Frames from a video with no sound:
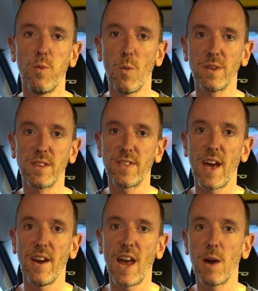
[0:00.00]
what we did
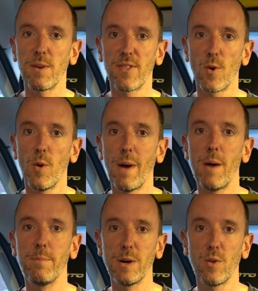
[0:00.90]
there and how we thought about
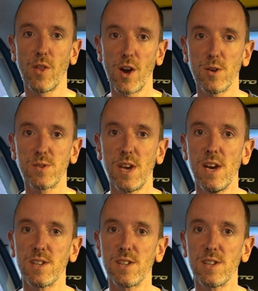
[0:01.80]
and built those.